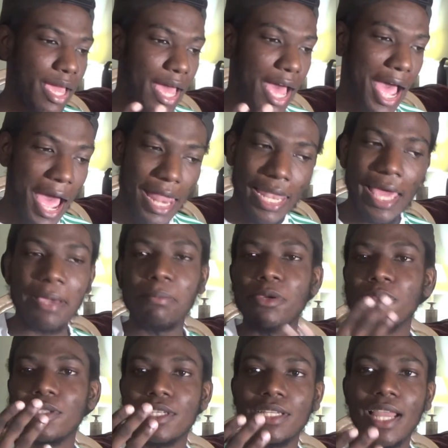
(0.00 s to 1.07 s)
I like
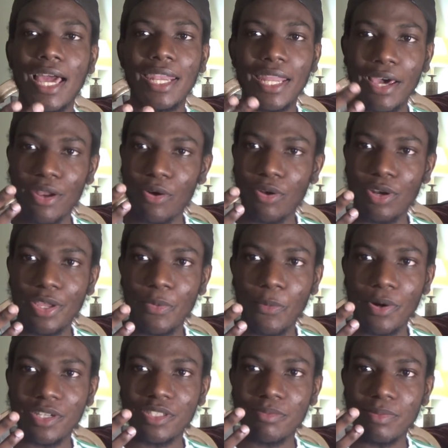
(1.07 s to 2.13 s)
music that not only
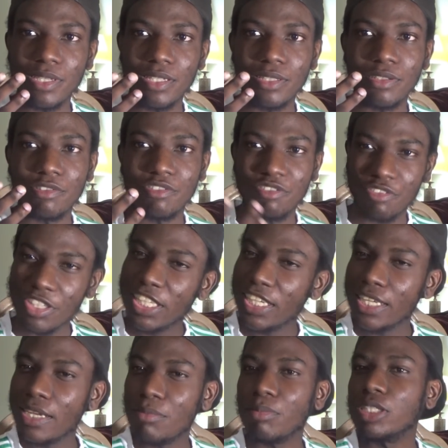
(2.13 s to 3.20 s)
wants me to feel
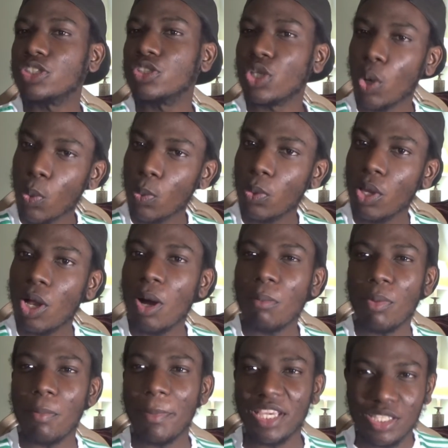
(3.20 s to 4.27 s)
it in my soul,
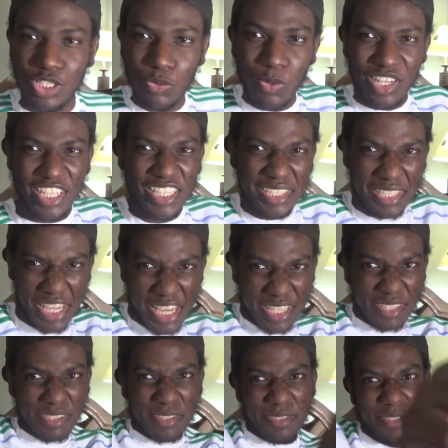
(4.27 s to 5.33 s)
but makes you want to
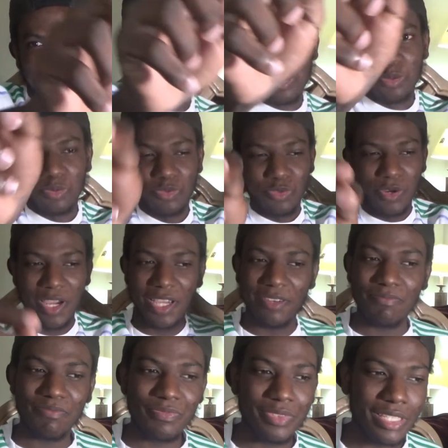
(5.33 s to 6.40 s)
dance a little, right?
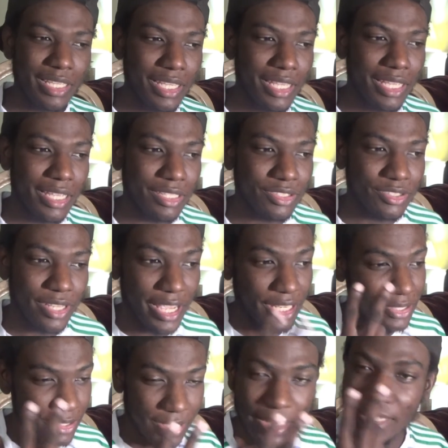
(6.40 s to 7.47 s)

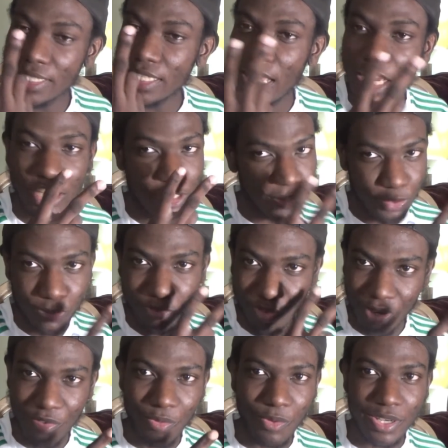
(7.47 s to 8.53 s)
And to this day, the two
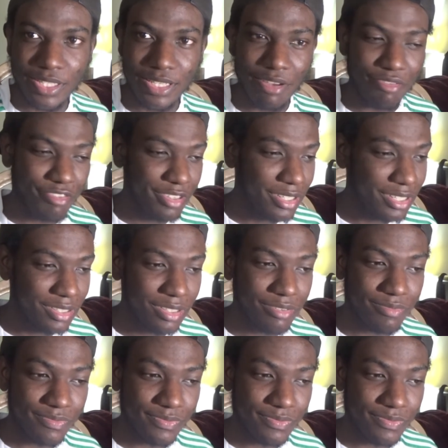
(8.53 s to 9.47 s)
favorite ones I feel